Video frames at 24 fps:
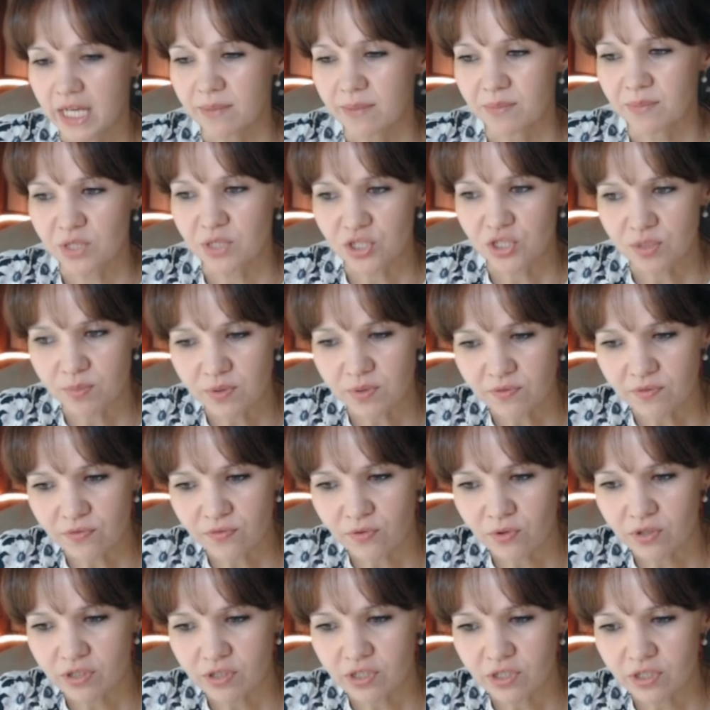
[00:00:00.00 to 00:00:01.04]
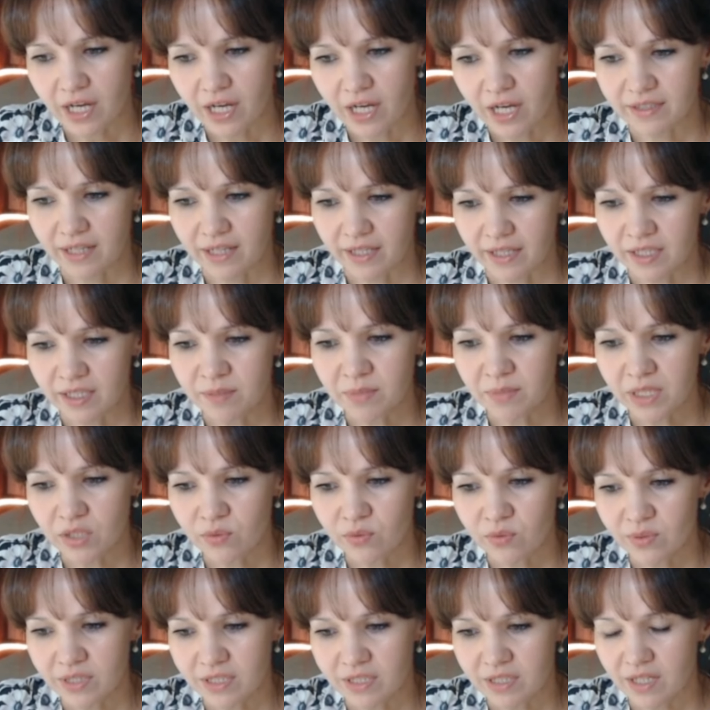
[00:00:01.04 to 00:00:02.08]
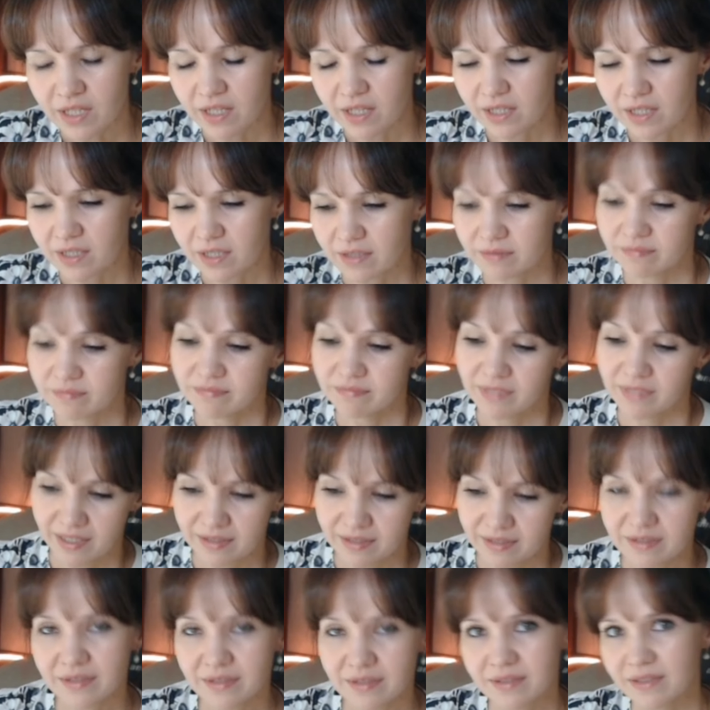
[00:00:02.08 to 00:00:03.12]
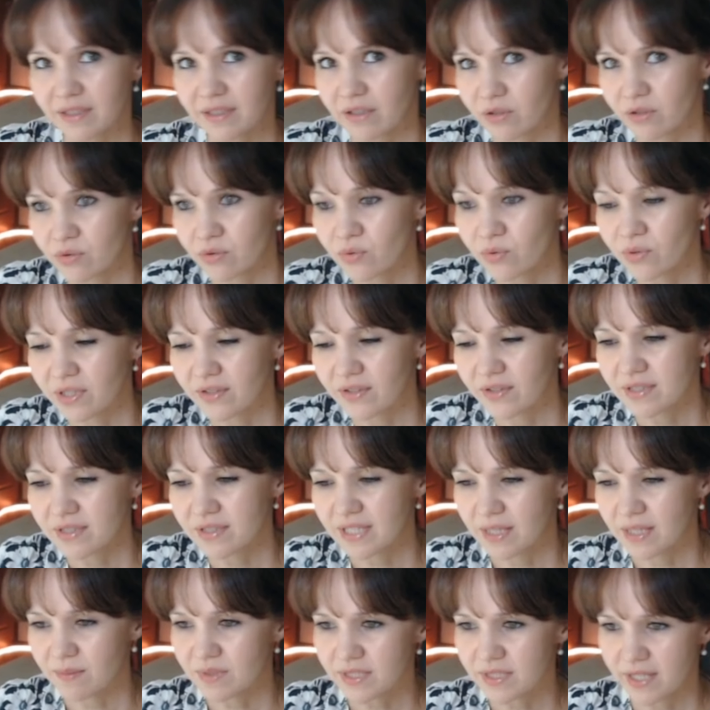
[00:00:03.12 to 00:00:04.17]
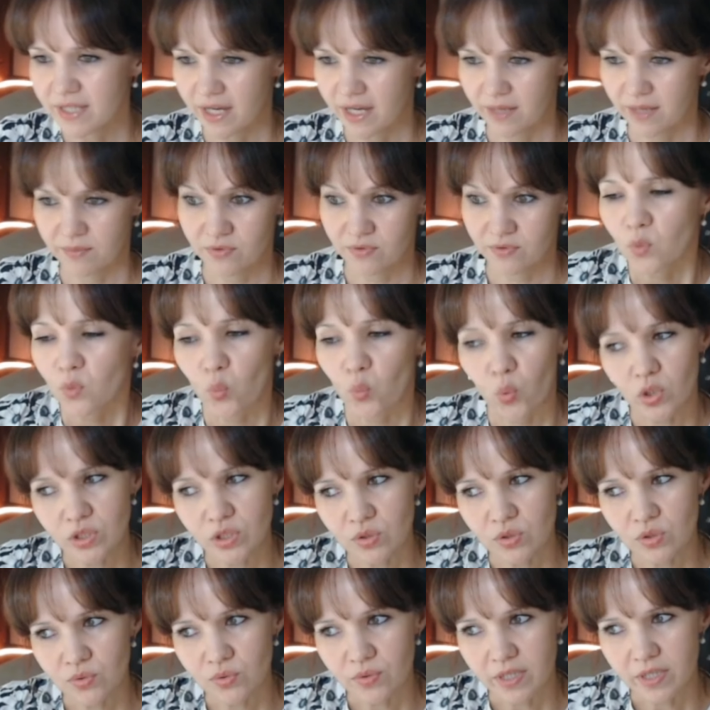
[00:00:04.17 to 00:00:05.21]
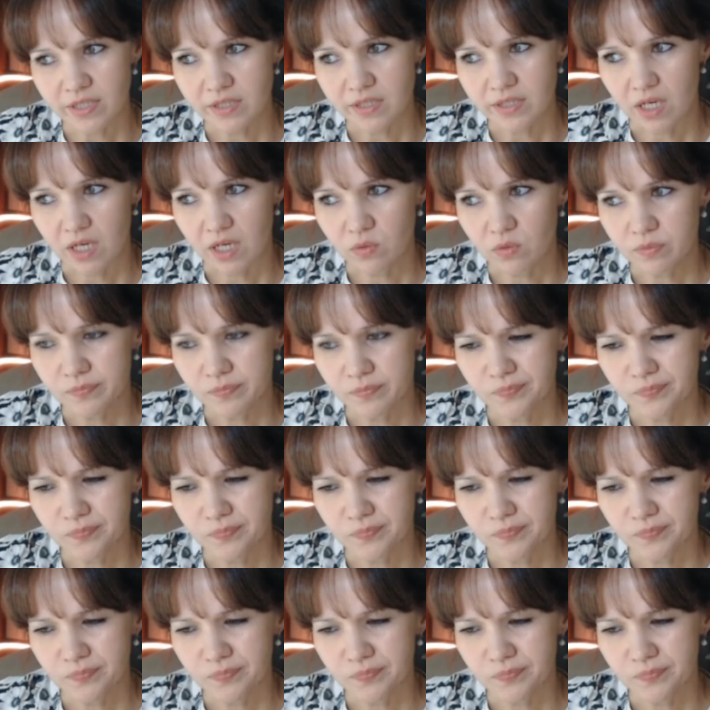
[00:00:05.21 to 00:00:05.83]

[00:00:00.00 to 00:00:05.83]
Bishop b4, attacking my queen, and like rook at the same time. What to do right now?